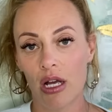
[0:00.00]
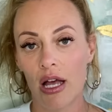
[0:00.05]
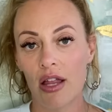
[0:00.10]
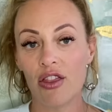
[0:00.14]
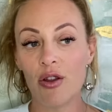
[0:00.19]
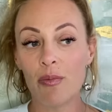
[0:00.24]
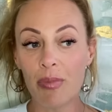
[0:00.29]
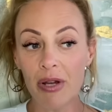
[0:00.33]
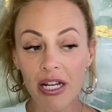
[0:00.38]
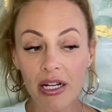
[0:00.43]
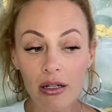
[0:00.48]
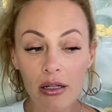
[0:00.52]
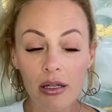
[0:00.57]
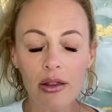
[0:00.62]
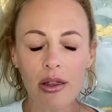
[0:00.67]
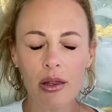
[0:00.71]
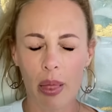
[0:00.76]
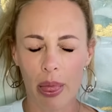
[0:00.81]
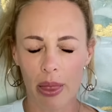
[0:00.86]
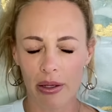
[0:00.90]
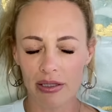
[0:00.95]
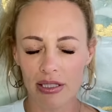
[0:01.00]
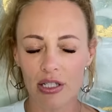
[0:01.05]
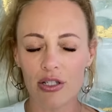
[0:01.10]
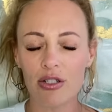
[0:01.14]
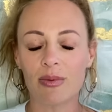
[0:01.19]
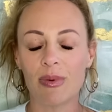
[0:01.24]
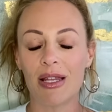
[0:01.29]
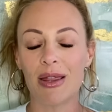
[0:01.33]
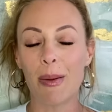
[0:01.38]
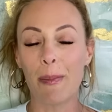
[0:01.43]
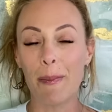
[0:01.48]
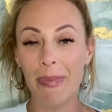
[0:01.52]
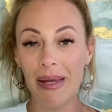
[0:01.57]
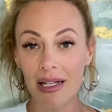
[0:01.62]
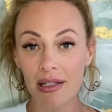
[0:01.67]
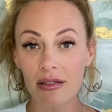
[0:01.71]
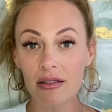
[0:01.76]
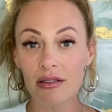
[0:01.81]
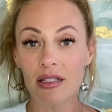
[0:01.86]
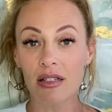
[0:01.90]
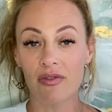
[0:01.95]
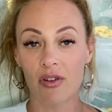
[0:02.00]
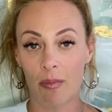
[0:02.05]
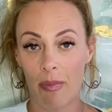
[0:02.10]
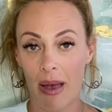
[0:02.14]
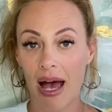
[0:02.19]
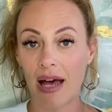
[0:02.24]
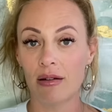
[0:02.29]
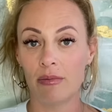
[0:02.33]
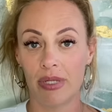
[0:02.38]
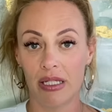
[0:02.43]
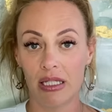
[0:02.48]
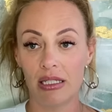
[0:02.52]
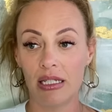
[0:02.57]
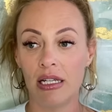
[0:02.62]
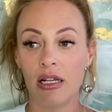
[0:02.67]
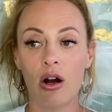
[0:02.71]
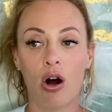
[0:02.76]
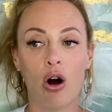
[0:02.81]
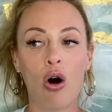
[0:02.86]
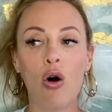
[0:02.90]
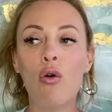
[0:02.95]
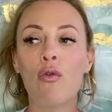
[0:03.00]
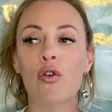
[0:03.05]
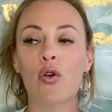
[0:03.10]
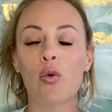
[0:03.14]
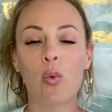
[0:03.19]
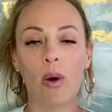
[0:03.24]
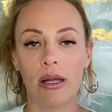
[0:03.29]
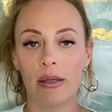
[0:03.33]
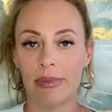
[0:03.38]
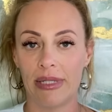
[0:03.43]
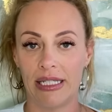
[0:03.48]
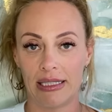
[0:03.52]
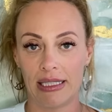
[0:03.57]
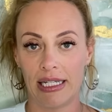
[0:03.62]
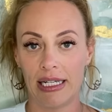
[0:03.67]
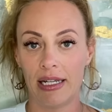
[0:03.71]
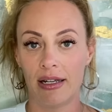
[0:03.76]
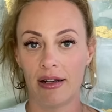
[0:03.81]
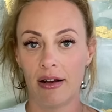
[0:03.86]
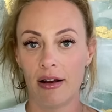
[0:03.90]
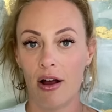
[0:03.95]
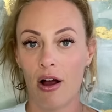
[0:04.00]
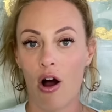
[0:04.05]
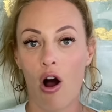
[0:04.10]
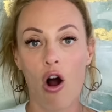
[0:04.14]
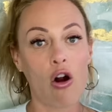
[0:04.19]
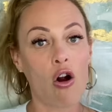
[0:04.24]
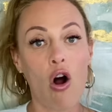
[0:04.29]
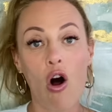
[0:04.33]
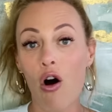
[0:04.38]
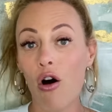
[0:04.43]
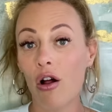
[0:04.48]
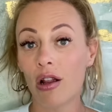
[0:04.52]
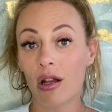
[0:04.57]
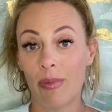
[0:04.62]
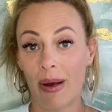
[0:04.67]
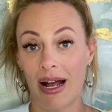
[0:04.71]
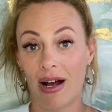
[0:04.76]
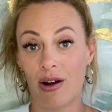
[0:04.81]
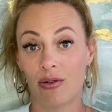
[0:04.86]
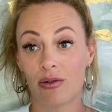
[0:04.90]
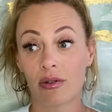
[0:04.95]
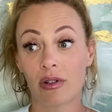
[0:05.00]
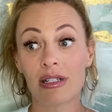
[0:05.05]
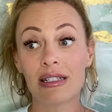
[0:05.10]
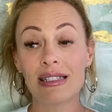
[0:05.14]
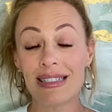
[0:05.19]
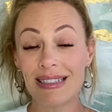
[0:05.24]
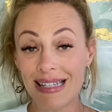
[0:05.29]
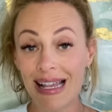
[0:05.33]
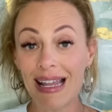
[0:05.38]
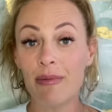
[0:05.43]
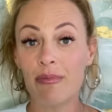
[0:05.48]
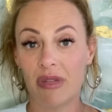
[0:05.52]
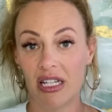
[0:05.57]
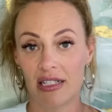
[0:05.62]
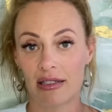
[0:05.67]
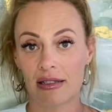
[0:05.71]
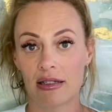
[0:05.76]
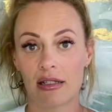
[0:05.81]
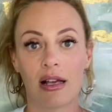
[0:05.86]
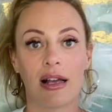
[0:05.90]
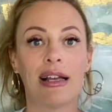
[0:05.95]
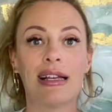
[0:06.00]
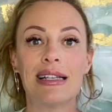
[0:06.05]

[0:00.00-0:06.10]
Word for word: The peer Excuse me, the pillars of compatibility overwhelmingly are all about sameness,